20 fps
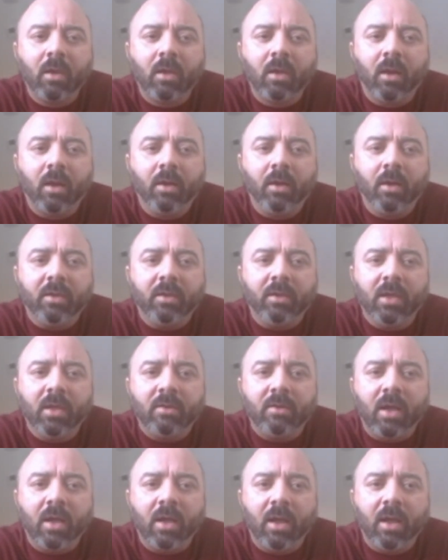
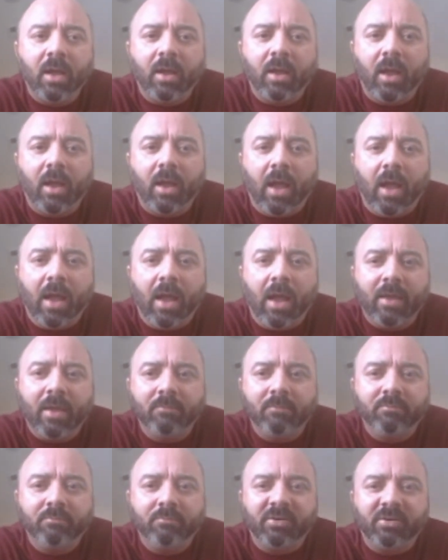Again,
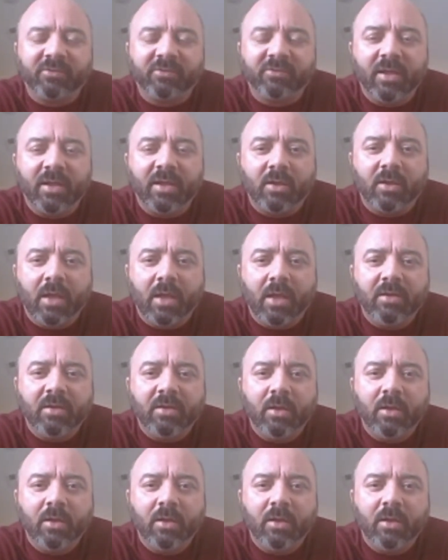I'm just like I did